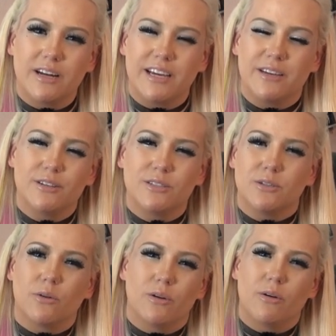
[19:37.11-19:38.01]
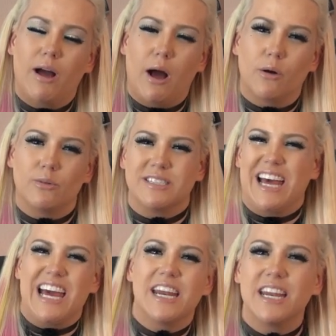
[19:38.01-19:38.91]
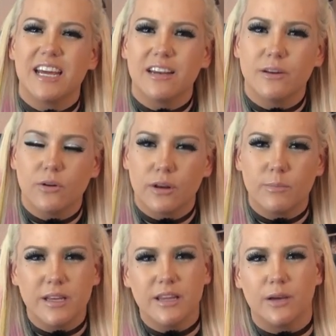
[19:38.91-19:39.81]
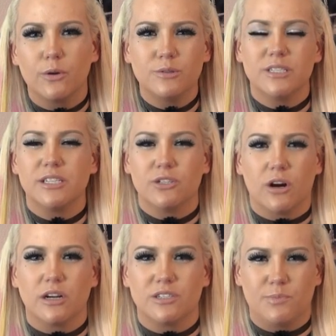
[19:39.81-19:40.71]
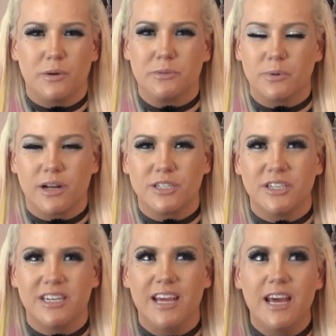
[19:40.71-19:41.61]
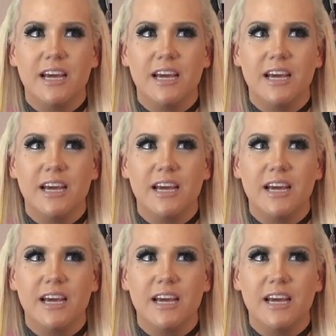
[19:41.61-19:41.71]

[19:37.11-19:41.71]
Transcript: Like, you just don't know how it was edited. You know what I mean? Like, who's in charge of post production?